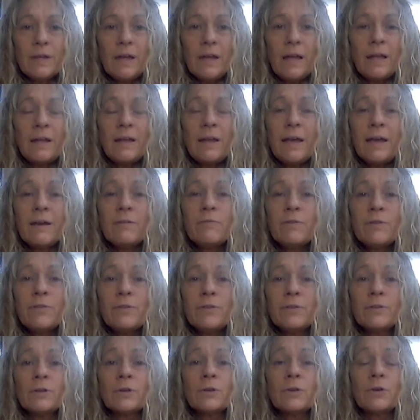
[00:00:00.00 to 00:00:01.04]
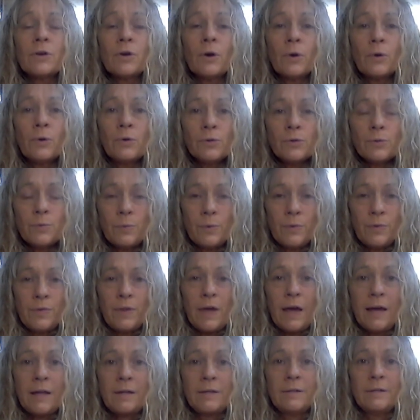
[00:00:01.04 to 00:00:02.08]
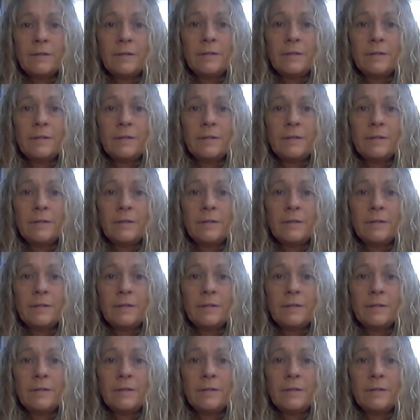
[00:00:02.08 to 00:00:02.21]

and everything that goes with that.